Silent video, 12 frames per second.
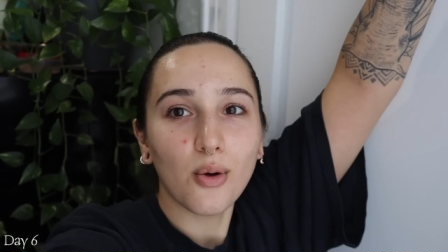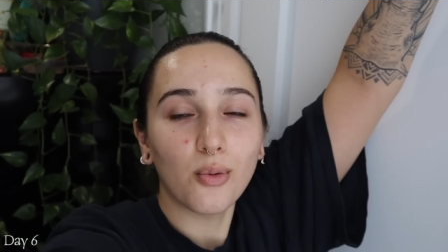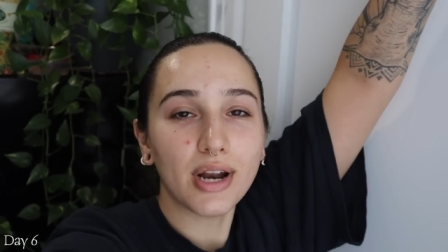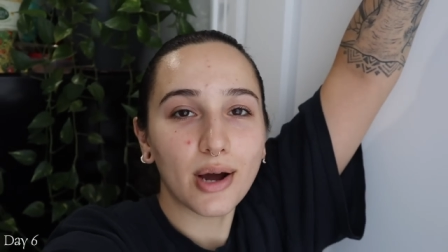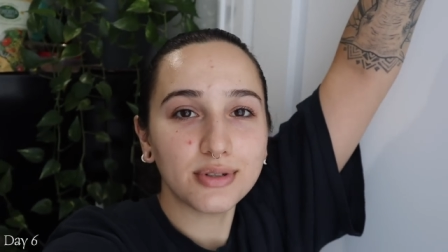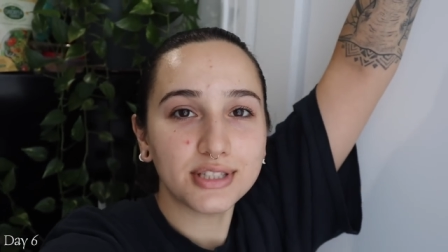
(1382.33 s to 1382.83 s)

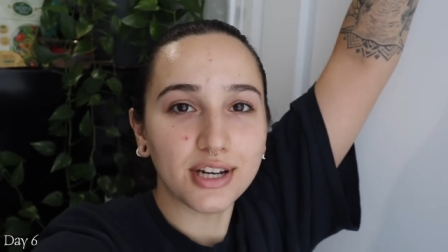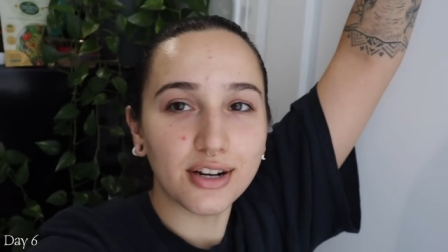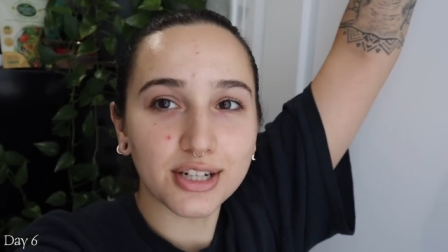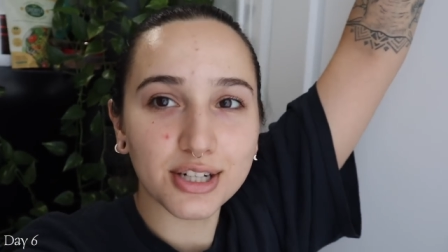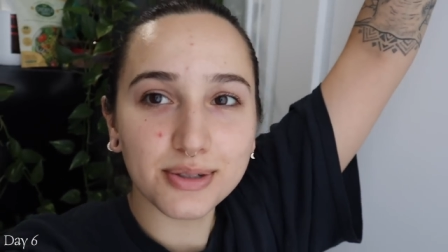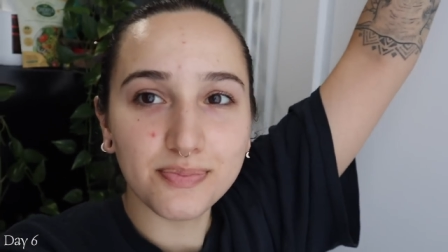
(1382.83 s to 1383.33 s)
When I was
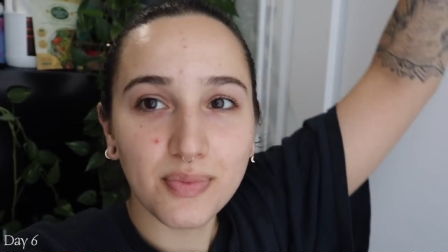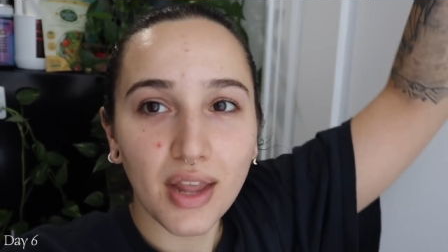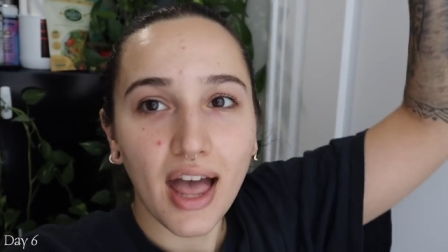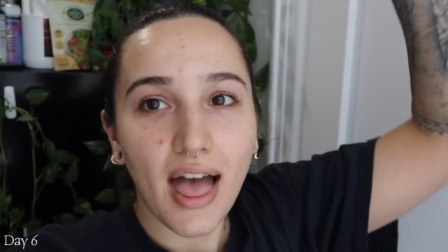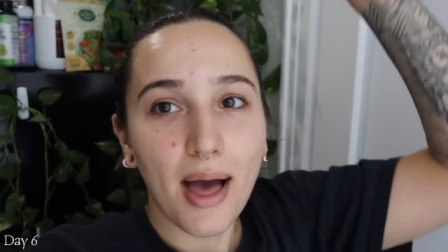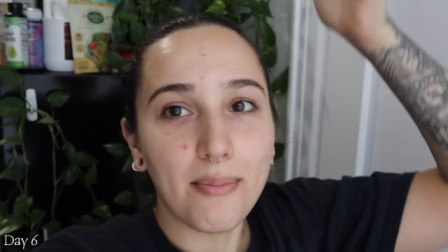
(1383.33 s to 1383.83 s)
younger,
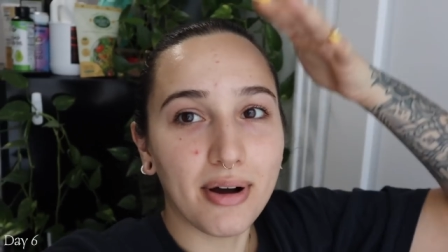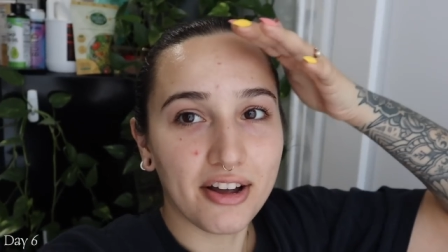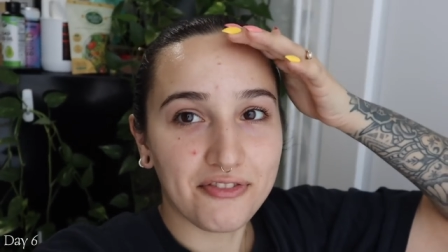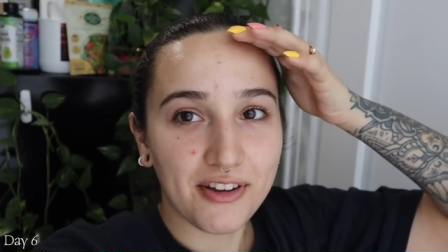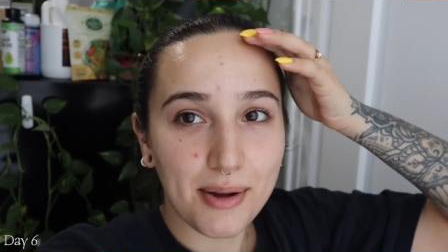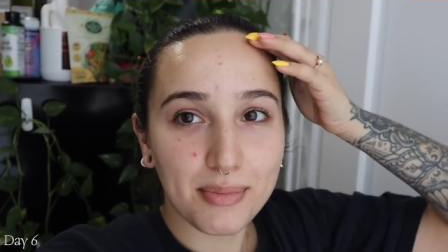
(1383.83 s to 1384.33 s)

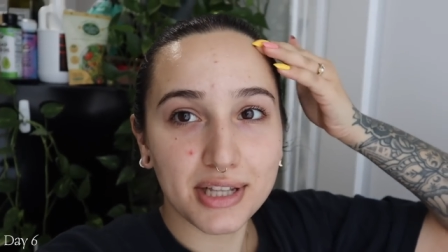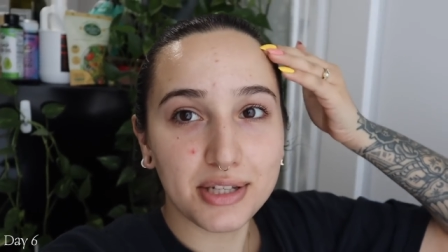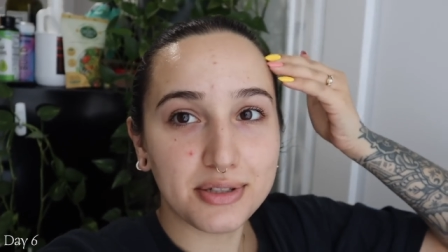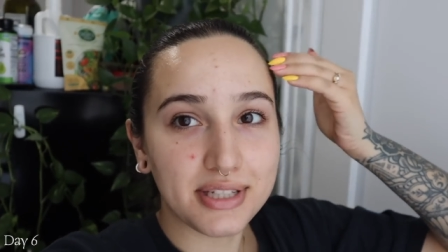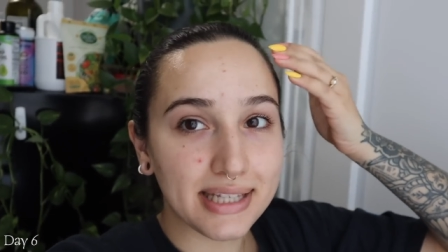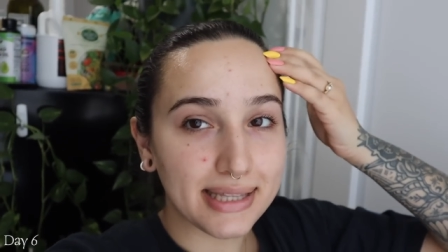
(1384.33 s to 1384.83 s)
my family
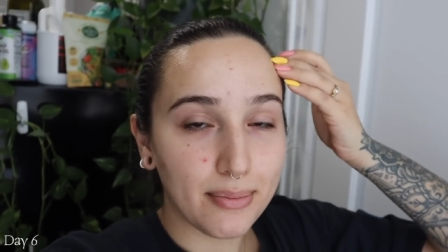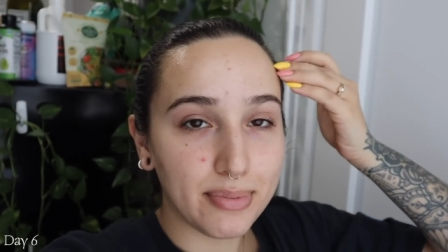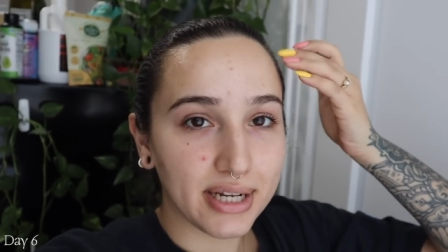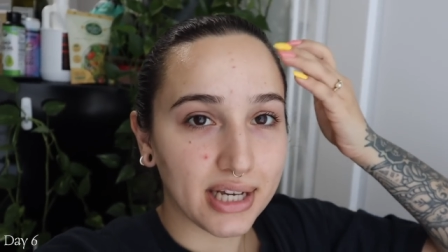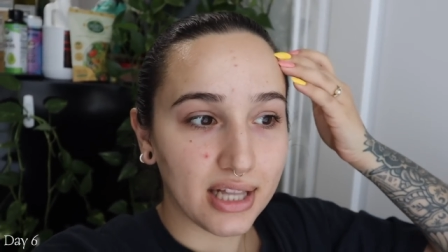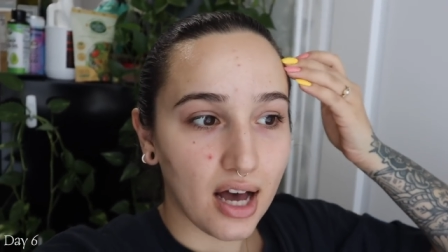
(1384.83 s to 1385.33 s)
used to eat
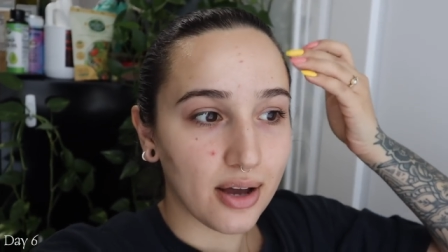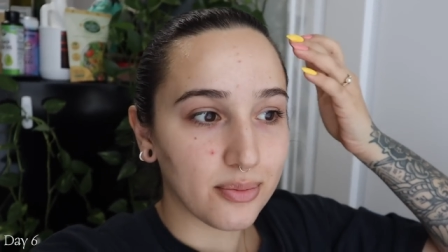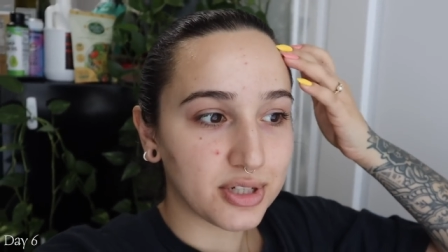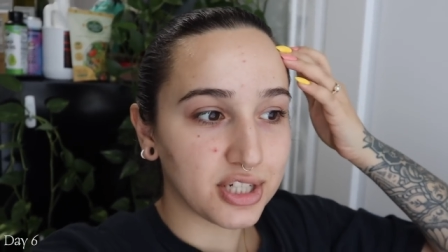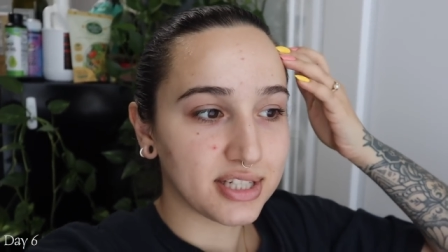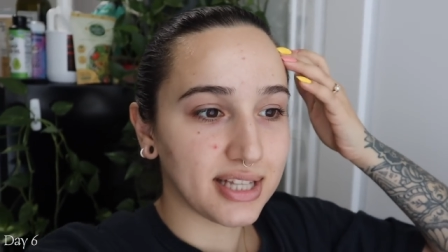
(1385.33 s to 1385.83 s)
labneh a lot,
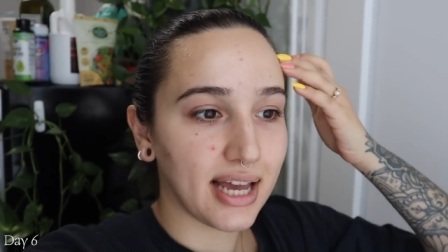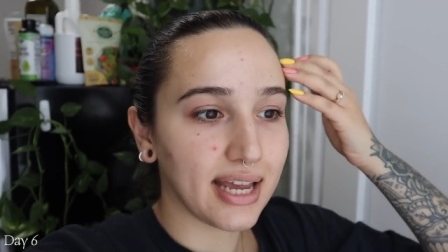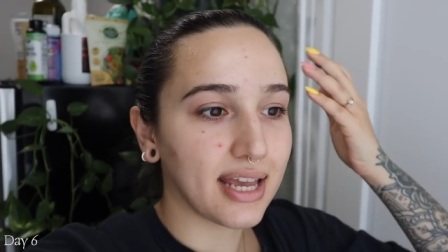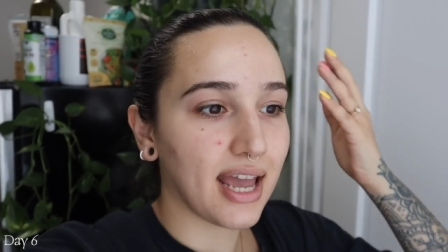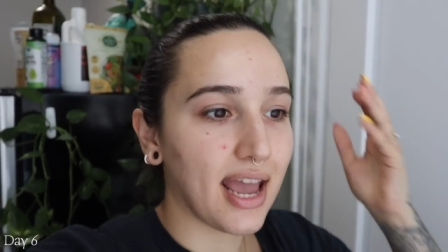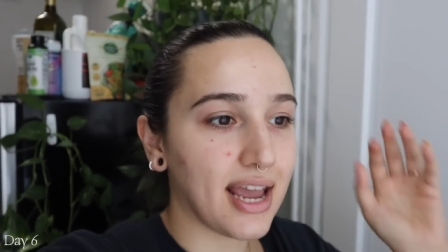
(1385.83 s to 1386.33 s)
which is
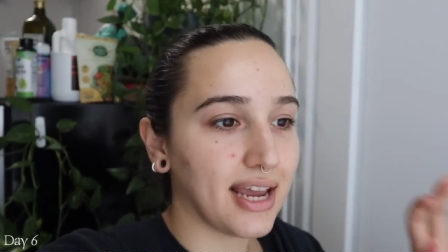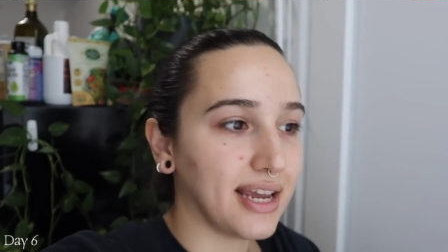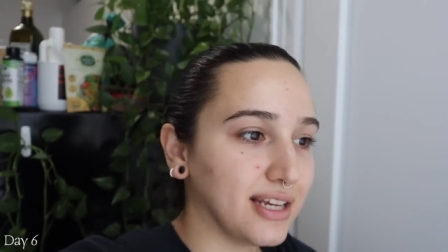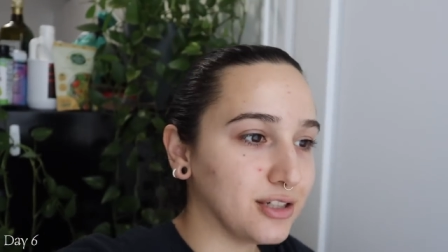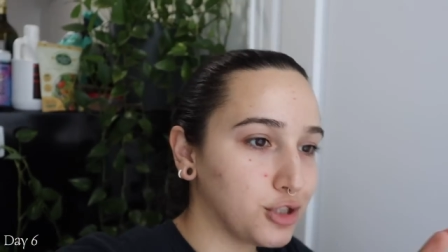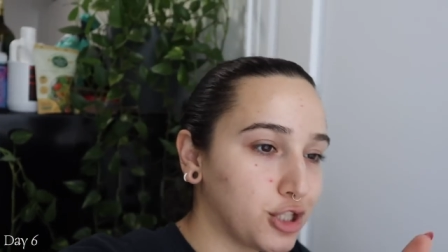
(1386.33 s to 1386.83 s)
like
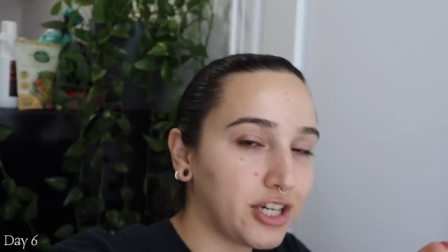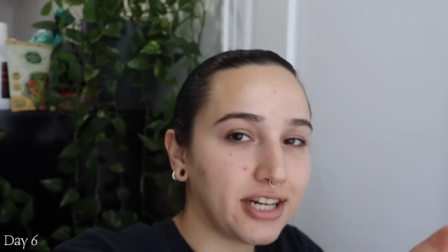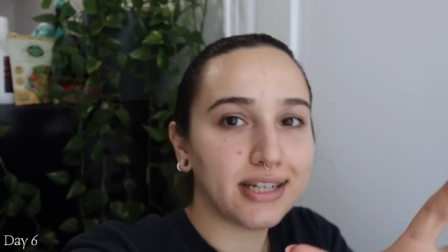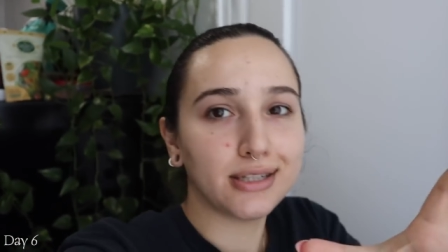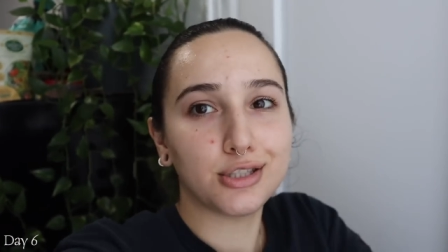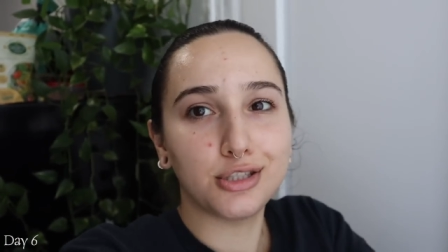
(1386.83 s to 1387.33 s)
a
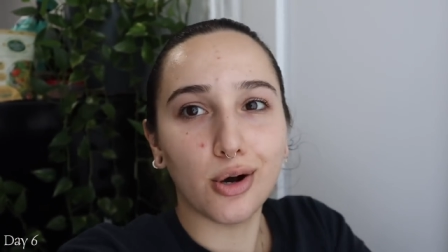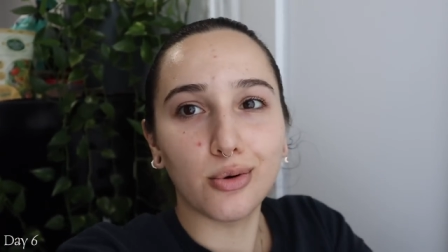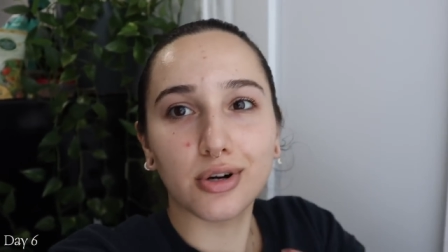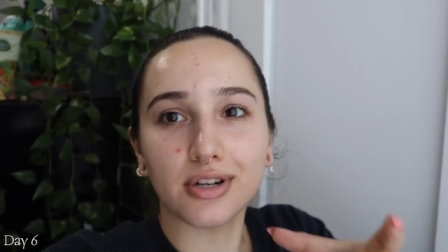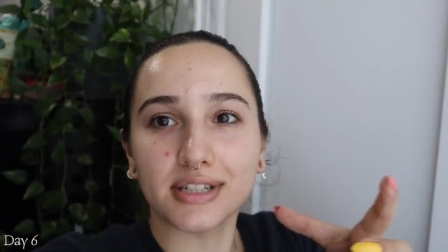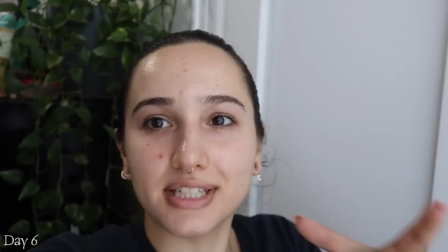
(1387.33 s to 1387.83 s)
cheese
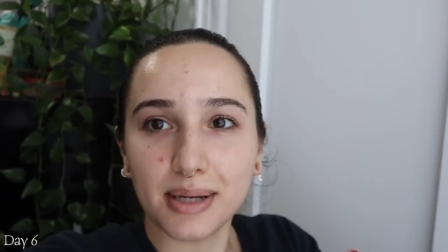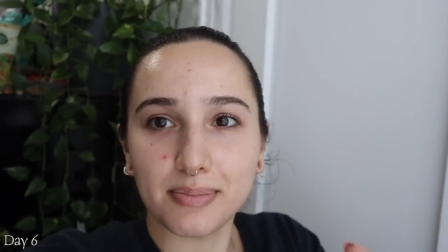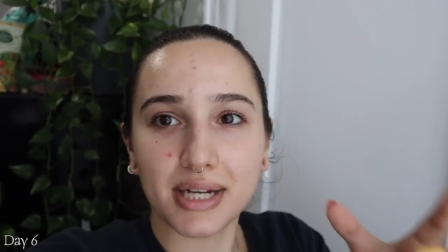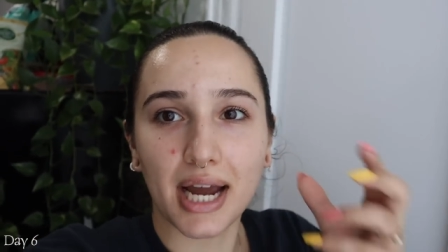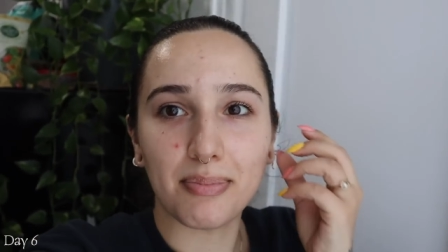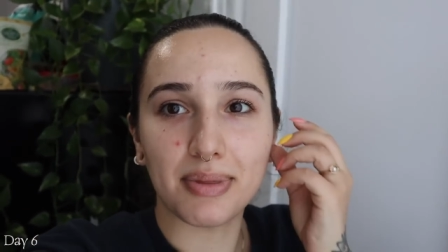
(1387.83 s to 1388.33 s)
yogurt
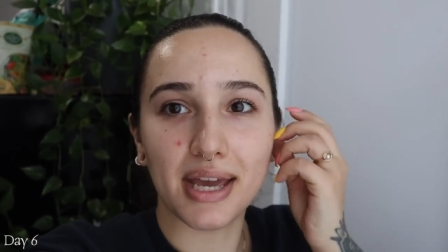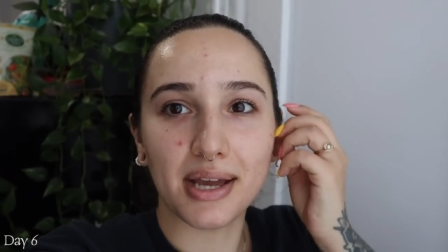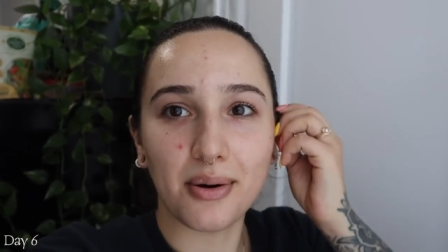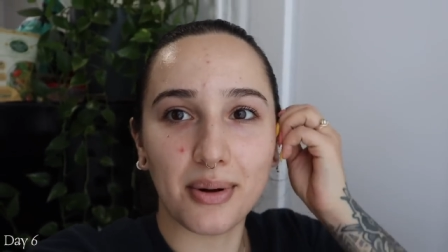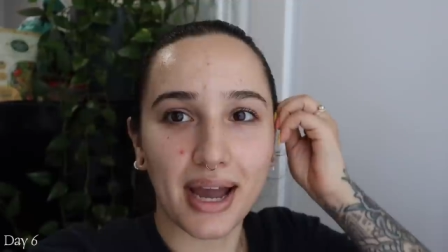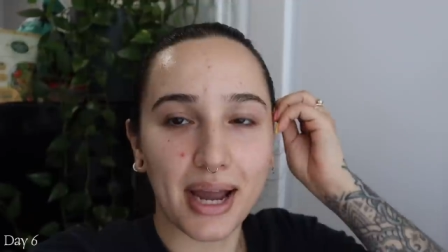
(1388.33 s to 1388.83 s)
dip type
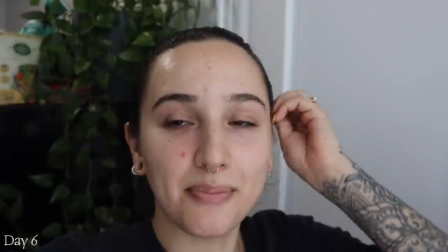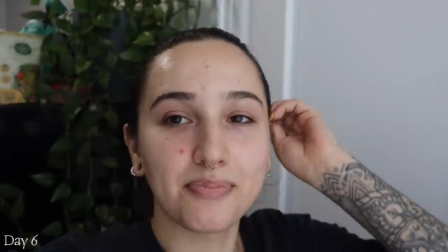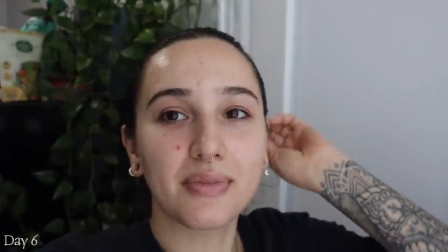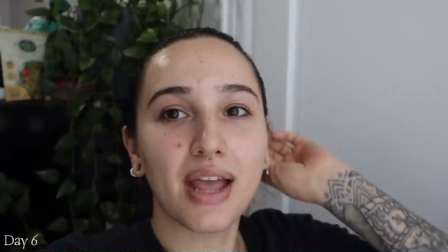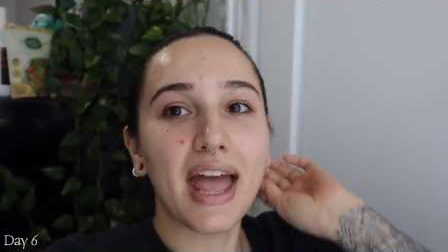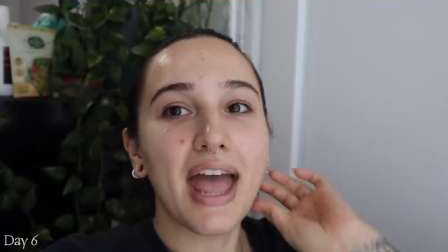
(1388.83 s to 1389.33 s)
thing, okay?